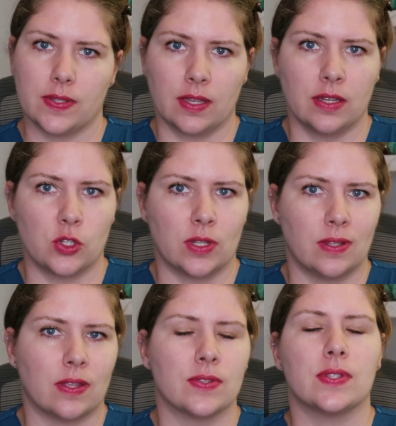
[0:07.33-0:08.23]
This
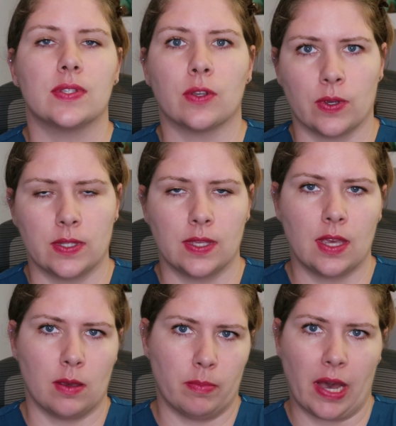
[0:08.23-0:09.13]
condition can
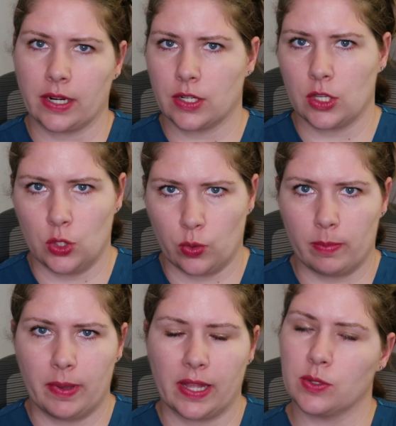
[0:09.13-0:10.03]
seriously impact
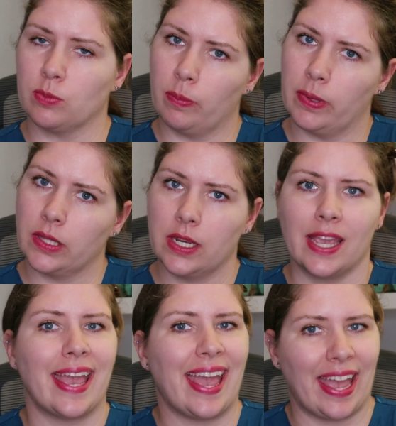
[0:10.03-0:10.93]
your pet's
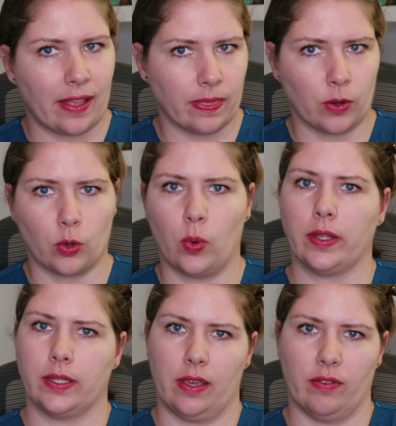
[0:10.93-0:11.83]
mobility and their
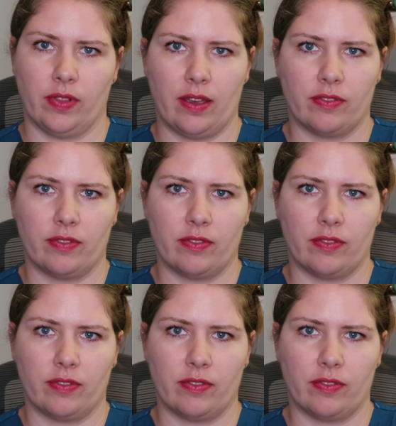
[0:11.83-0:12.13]
quality of